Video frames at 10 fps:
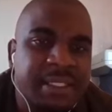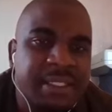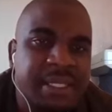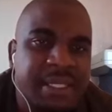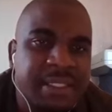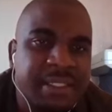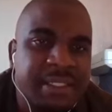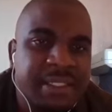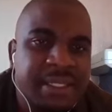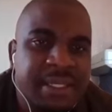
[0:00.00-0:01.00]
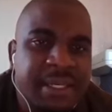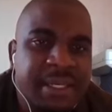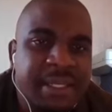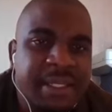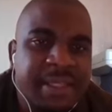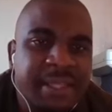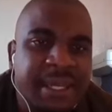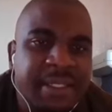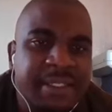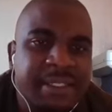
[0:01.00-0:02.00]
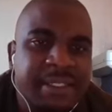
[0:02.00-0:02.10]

chains that